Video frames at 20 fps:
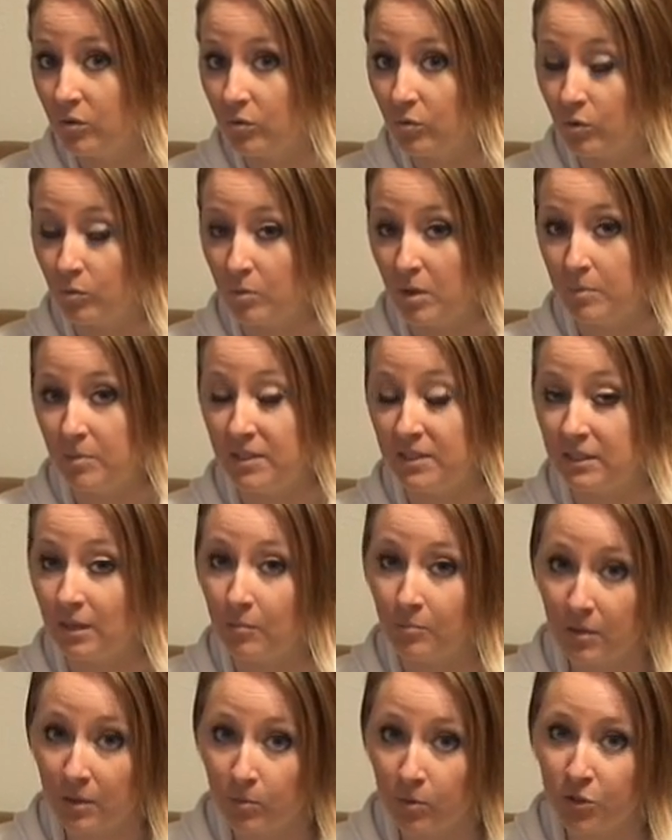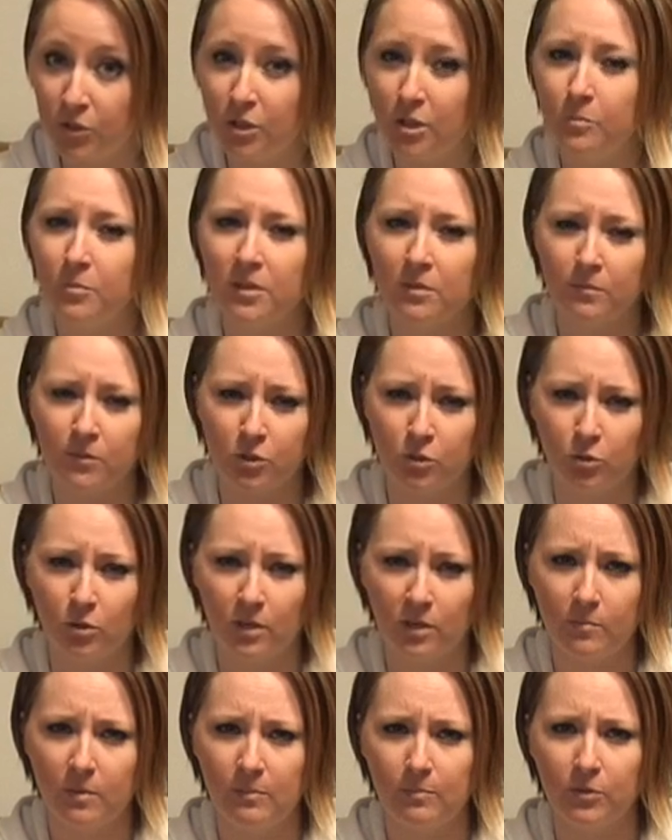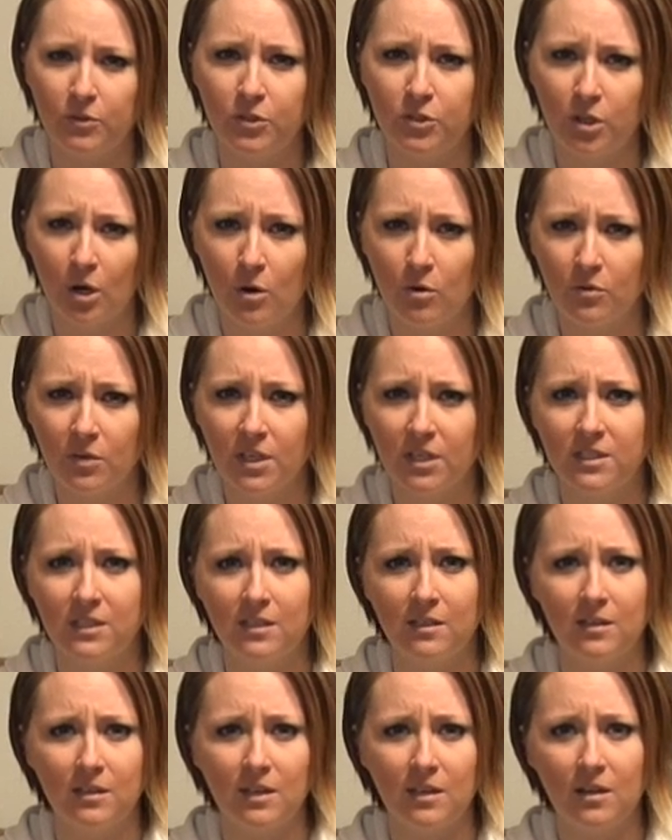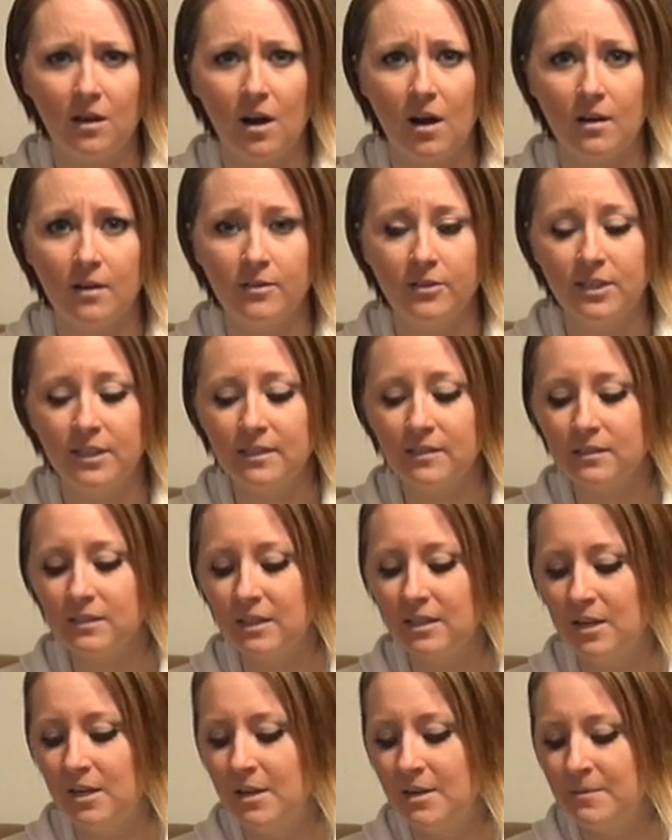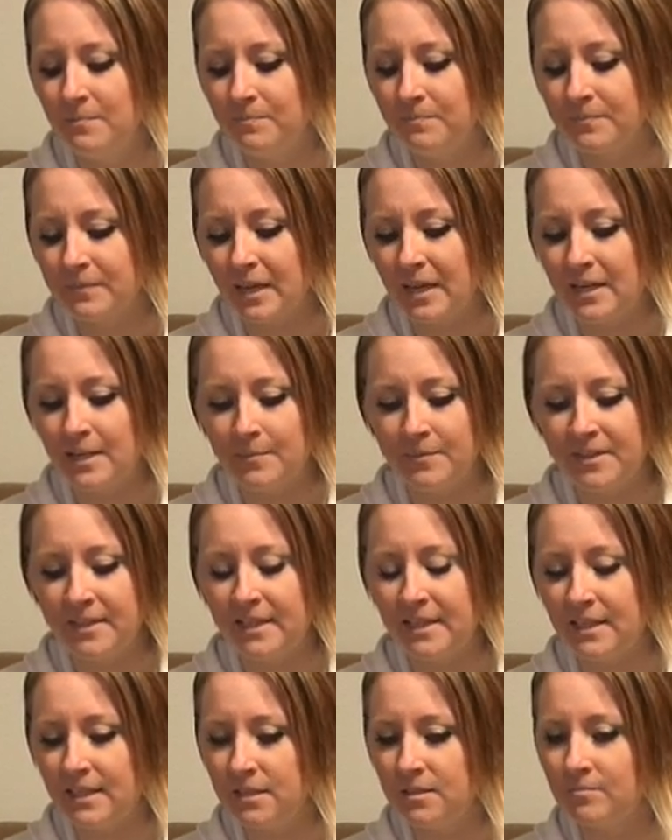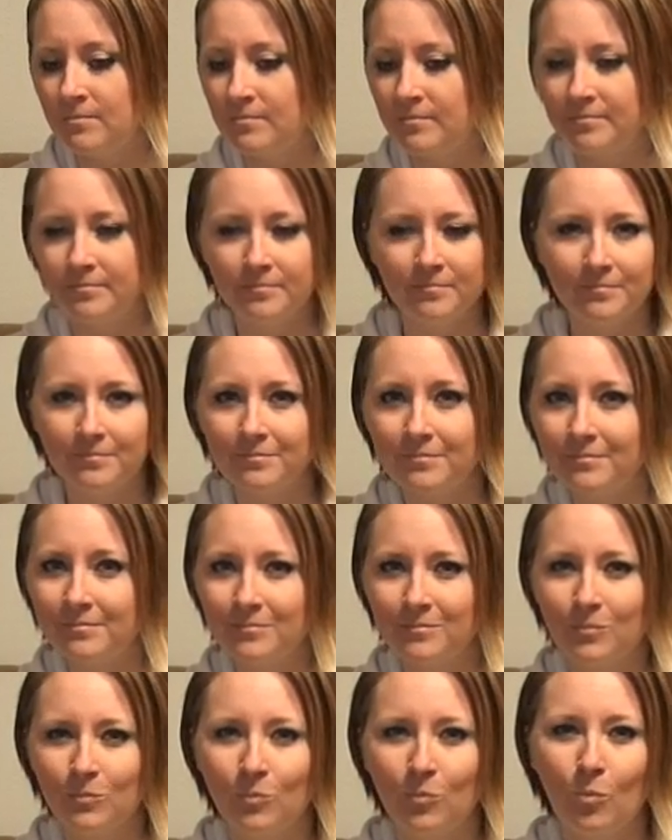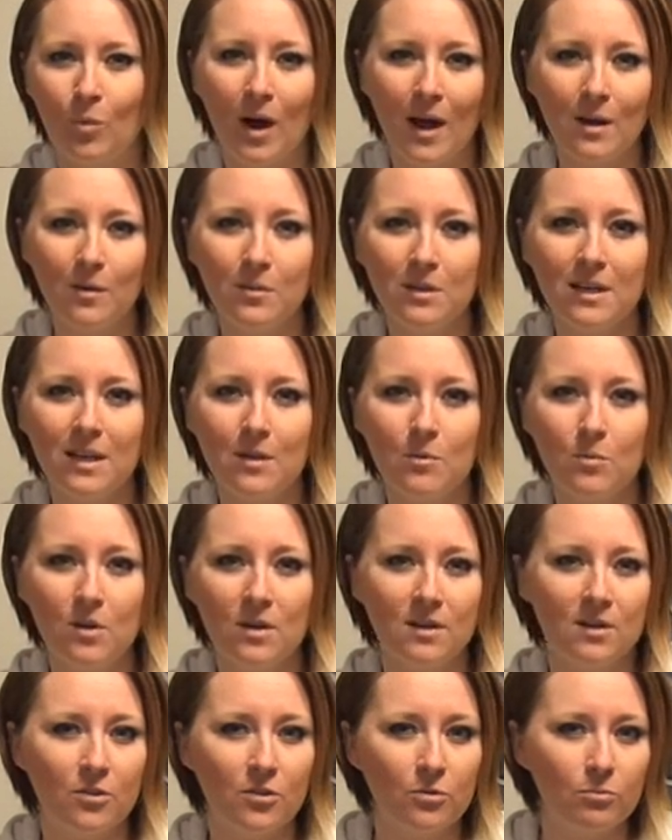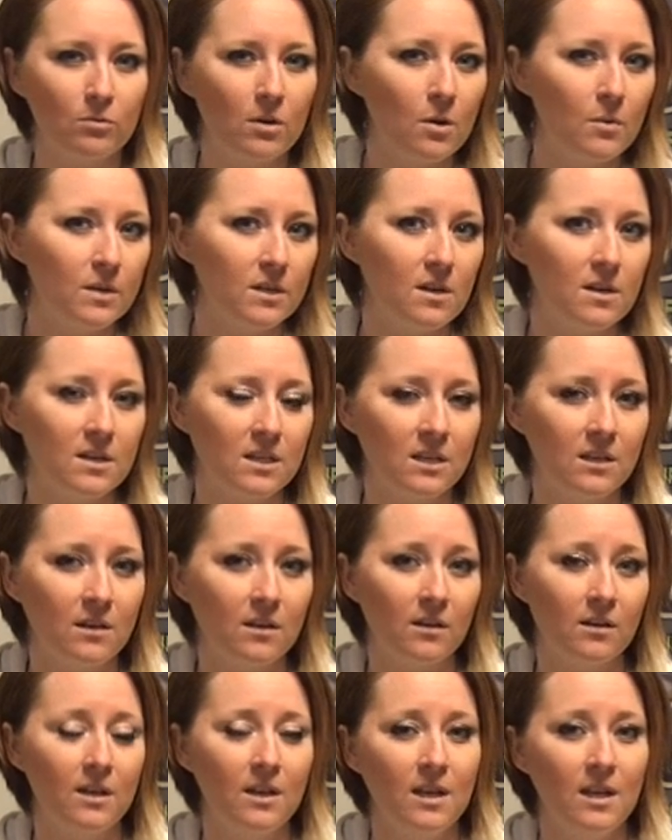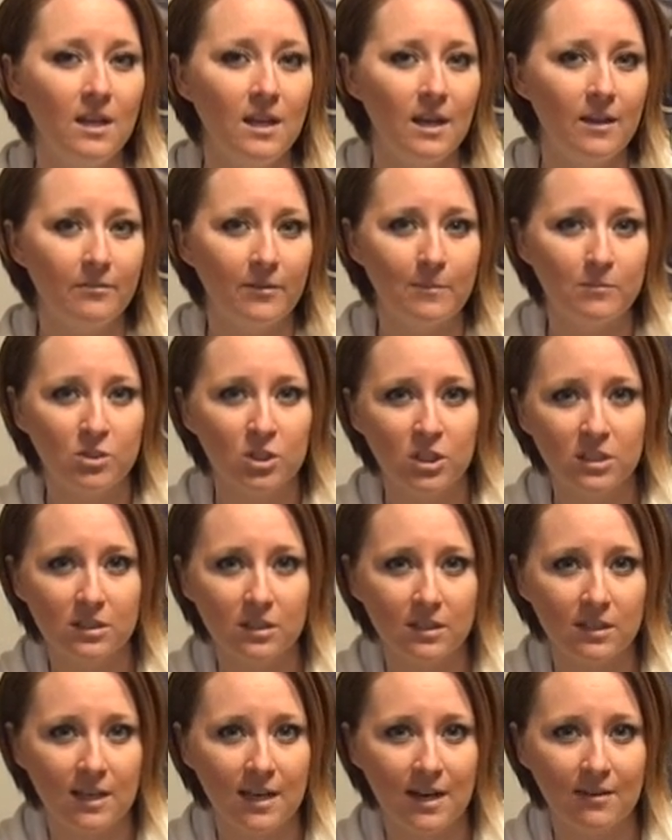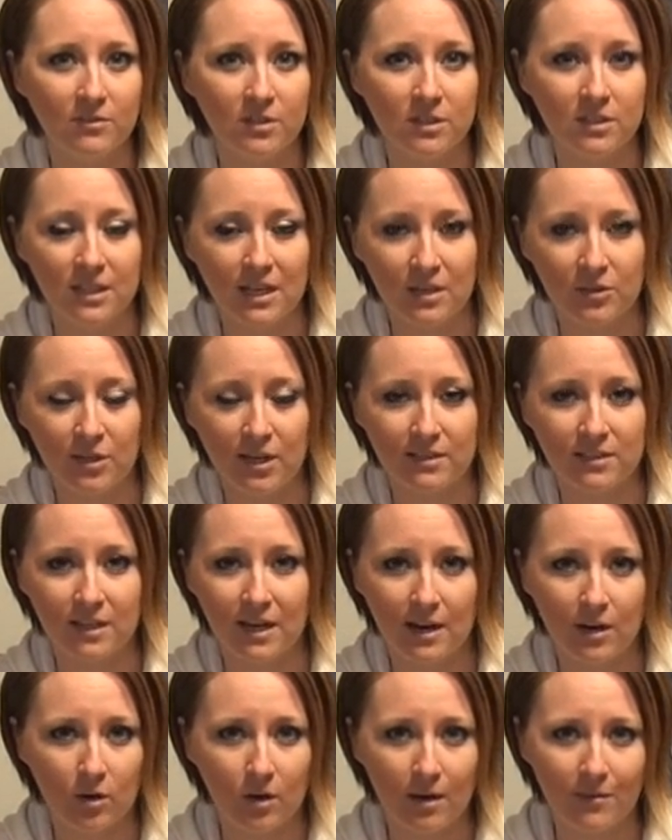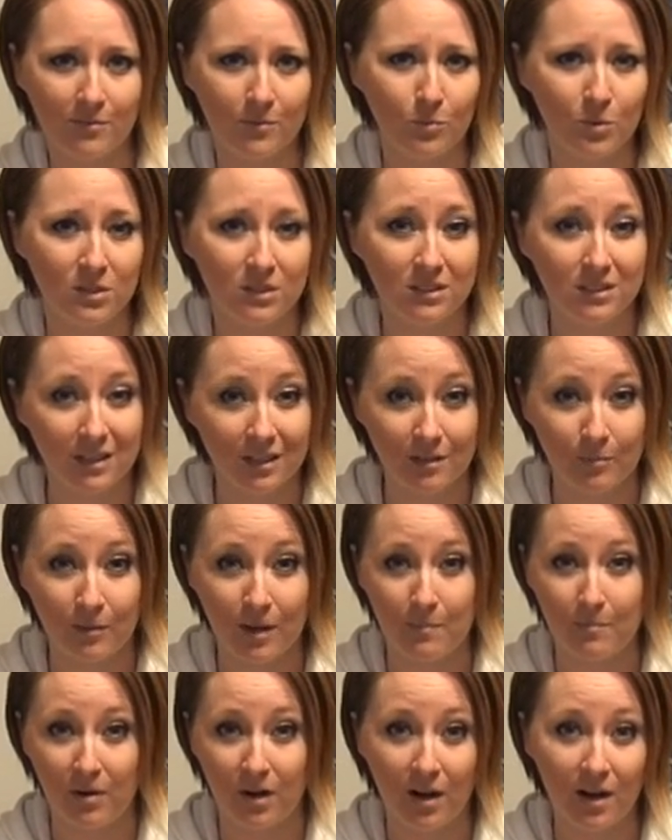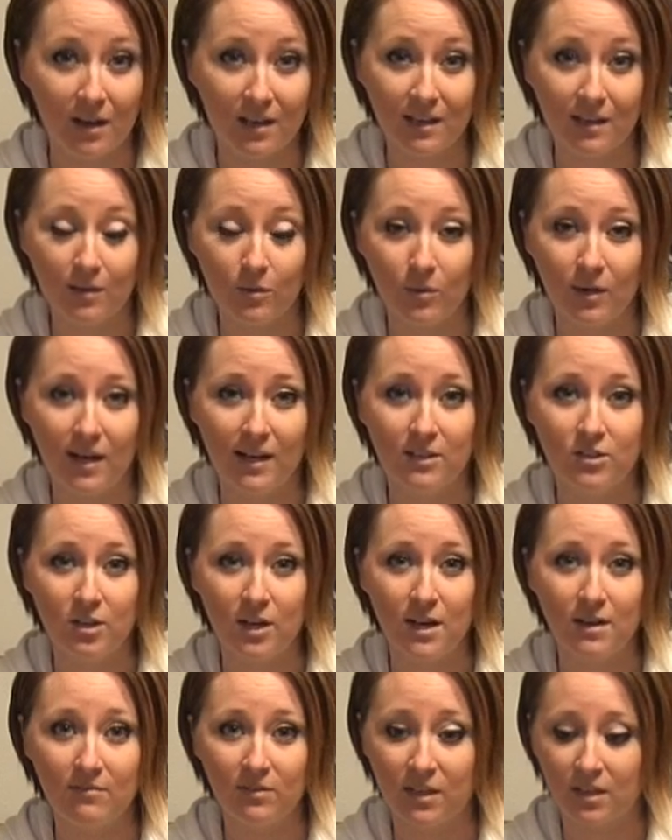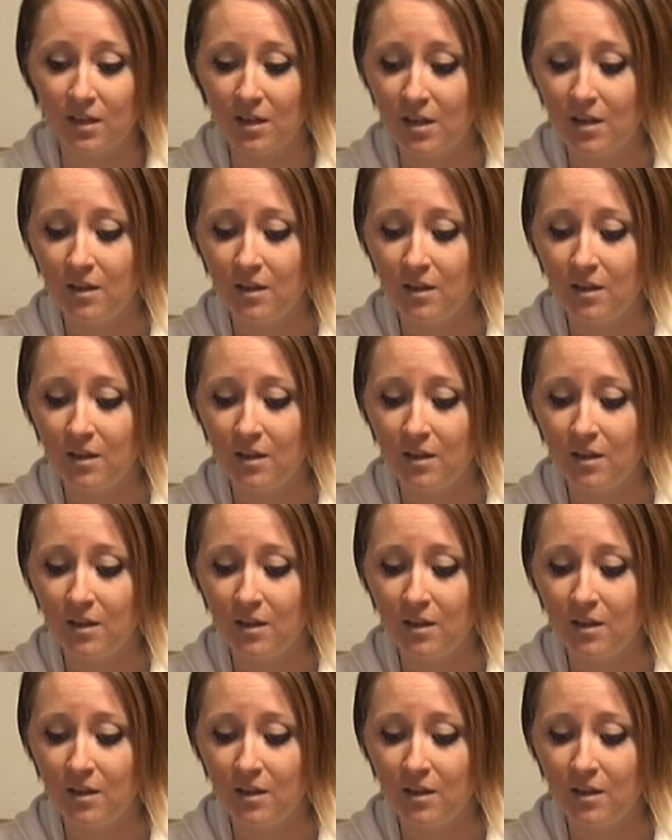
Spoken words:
or maybe some people do, but the majority of people don't because it can get caught on things. And I'm thinking, why would I want to throw it on here if I'm just going to have to take that tire off and stick it in my pocket while I drive? Like,